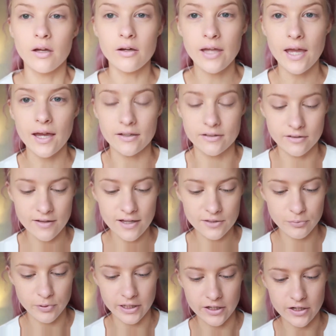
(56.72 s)
Okay, so that's
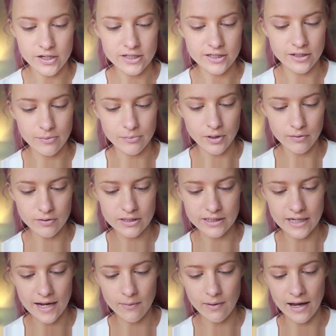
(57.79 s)
pretty good. So I'm going to
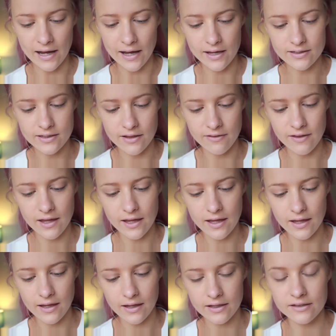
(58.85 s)
now add
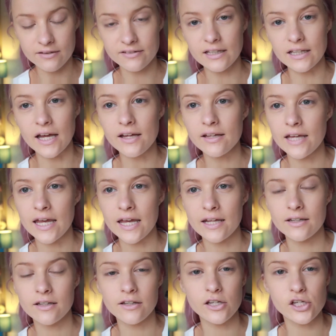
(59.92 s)
the concealer
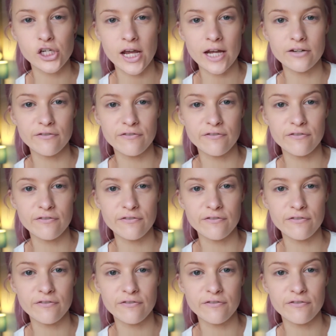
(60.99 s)
in the shade